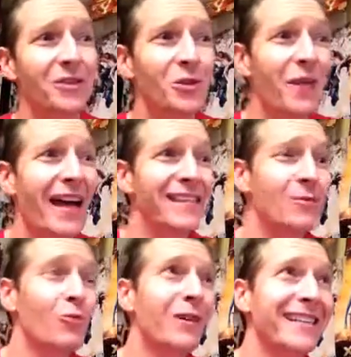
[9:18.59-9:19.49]
So that's,
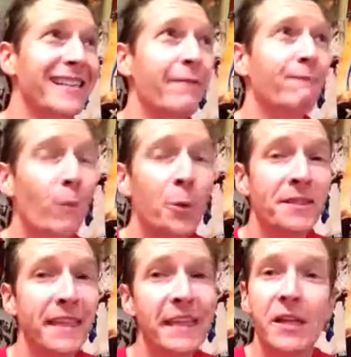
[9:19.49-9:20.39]

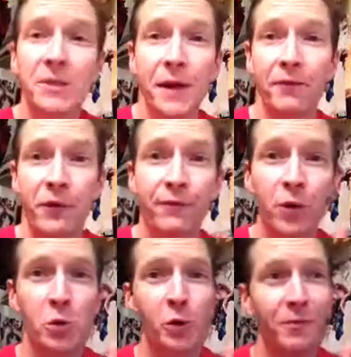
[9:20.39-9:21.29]
14 years after the
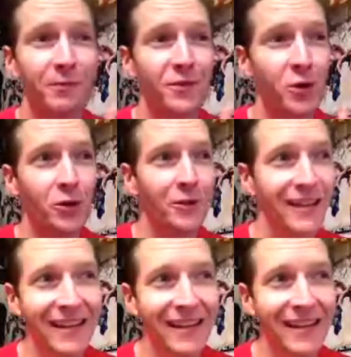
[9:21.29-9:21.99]
first one. So